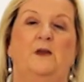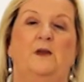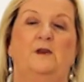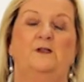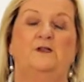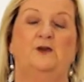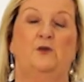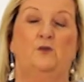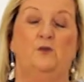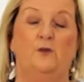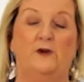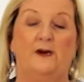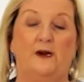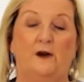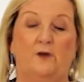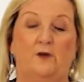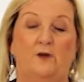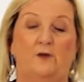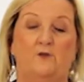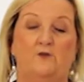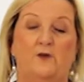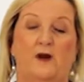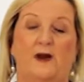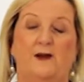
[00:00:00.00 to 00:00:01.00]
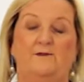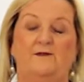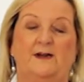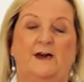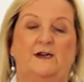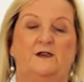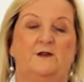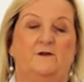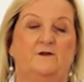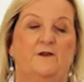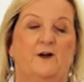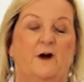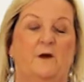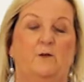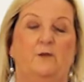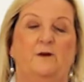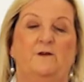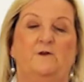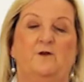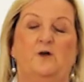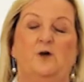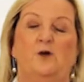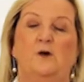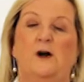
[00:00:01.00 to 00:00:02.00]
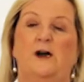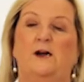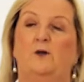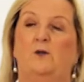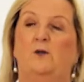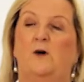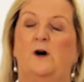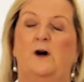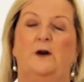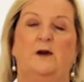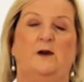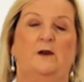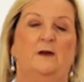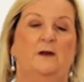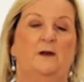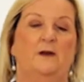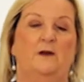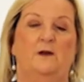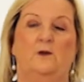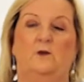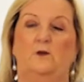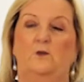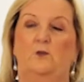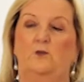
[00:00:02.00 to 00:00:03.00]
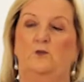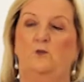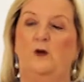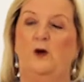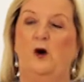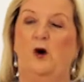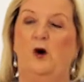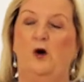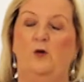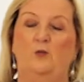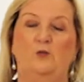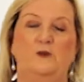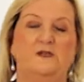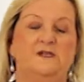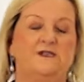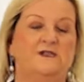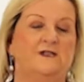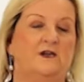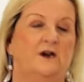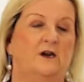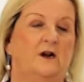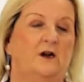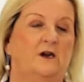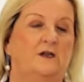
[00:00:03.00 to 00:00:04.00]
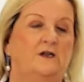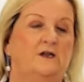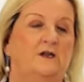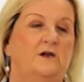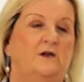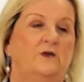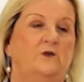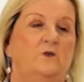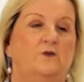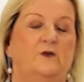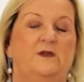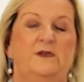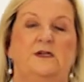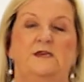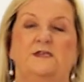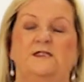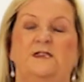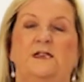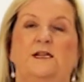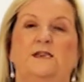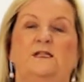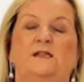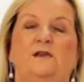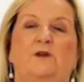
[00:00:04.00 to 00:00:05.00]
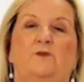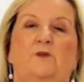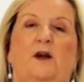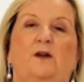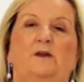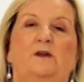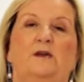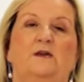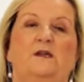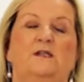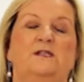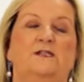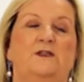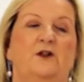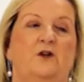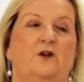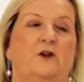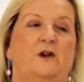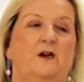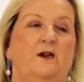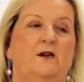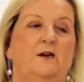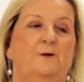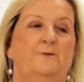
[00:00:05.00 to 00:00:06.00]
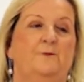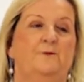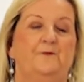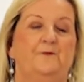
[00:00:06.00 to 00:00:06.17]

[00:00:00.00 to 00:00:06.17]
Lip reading: So we are arriving at a farm. Before I go on, we always start with the seats around in a circle,